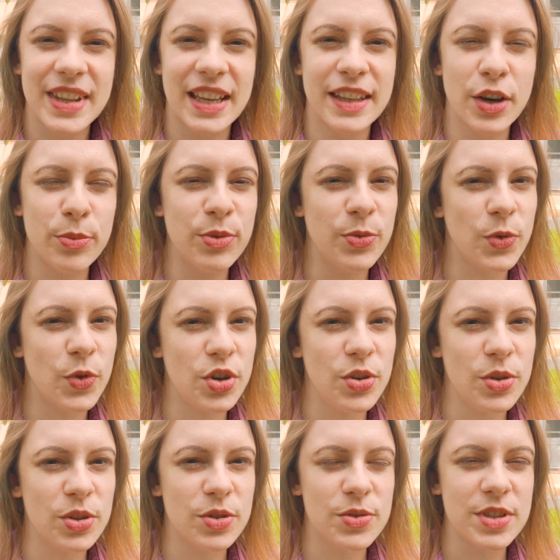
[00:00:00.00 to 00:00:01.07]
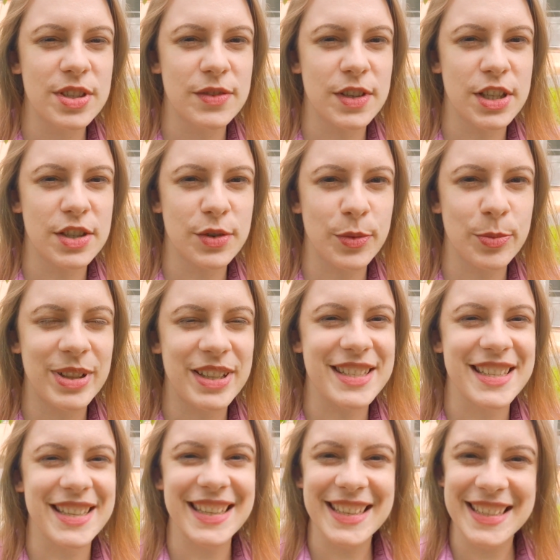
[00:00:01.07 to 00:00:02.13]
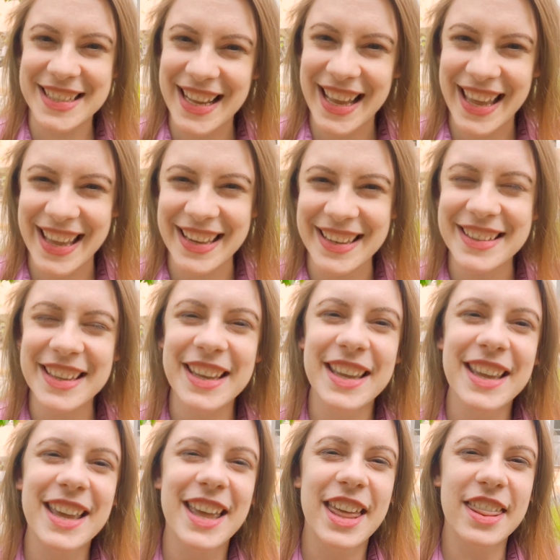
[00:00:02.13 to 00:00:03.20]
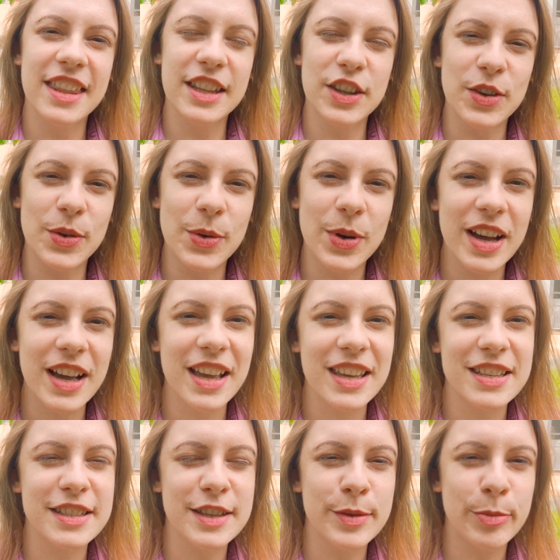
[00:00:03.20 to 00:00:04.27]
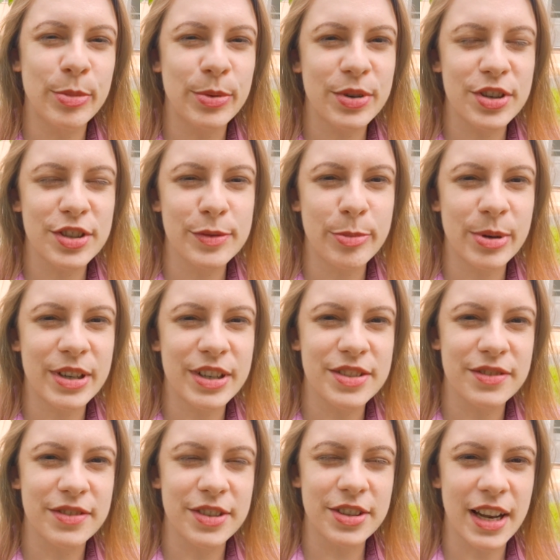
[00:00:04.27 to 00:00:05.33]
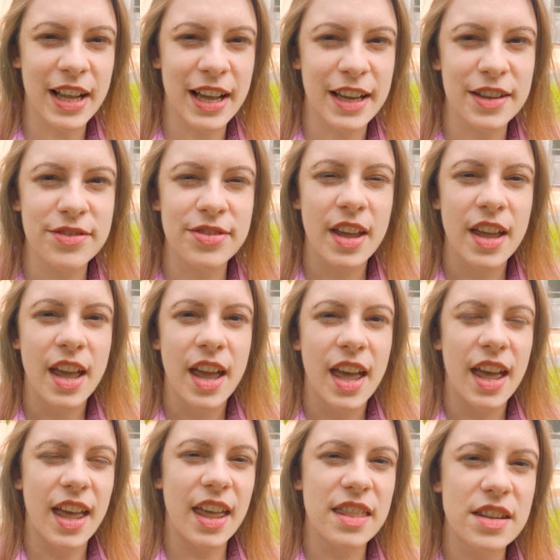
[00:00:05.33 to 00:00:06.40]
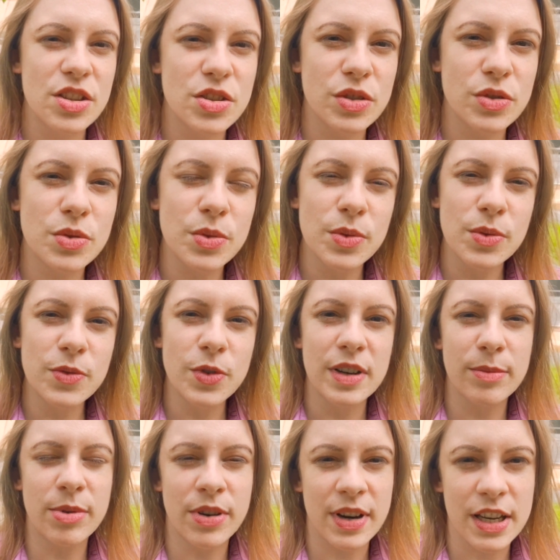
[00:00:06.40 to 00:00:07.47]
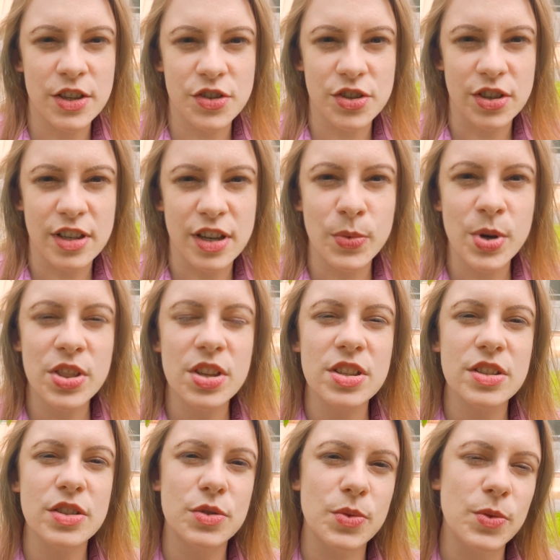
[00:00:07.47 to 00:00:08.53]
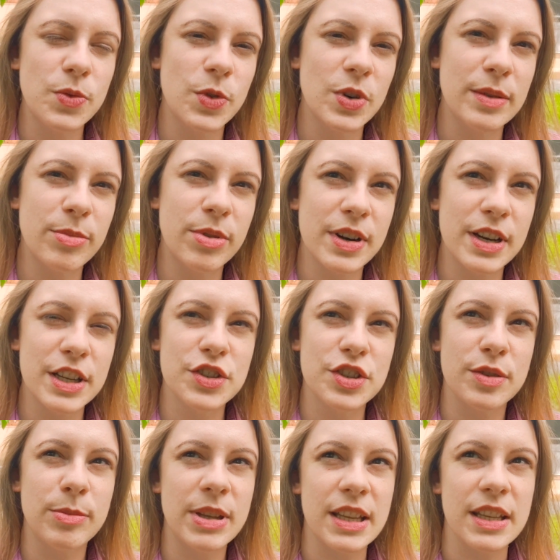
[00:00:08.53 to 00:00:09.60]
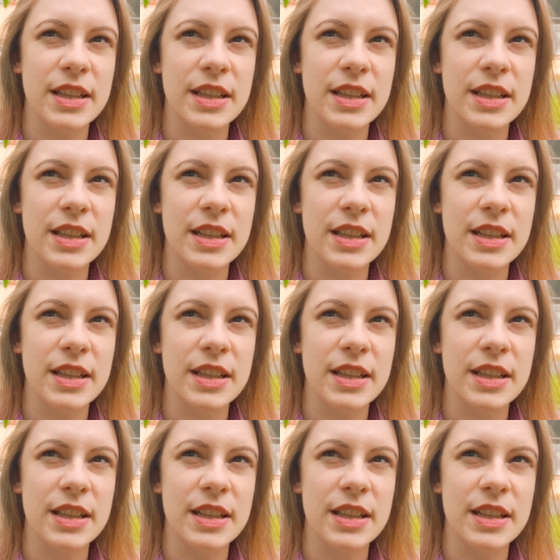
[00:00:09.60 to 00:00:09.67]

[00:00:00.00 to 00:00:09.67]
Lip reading: Now before you close this video, please understand that yoga is an important part of your life and it's a tool for liberation. Now what does a tool for liberation mean?